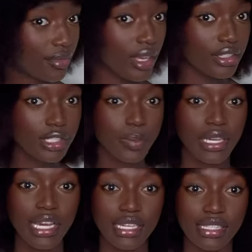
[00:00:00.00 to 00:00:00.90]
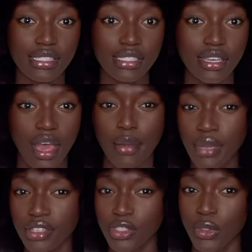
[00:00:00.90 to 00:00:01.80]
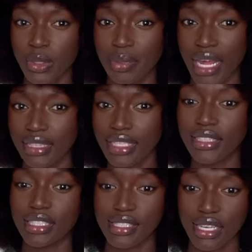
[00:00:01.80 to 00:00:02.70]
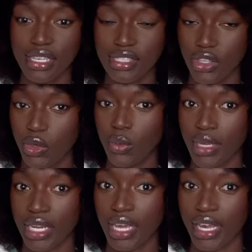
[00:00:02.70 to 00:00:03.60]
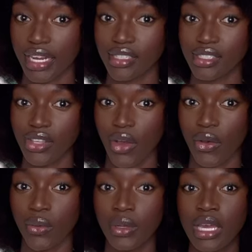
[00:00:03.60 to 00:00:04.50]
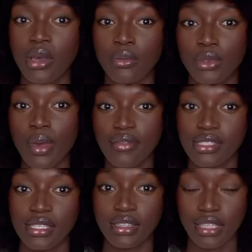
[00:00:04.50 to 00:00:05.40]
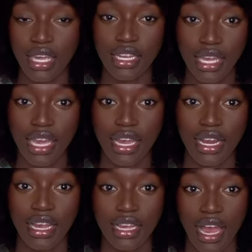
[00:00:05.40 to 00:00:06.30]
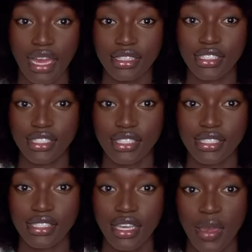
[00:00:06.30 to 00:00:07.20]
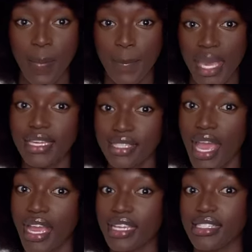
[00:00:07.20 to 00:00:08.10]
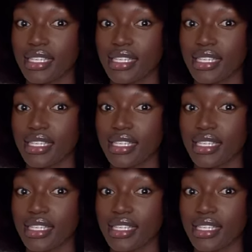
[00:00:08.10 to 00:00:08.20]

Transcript: just because I'm not sure, but I think this is human hair. So when you have synthetic hair, it kind of just maintains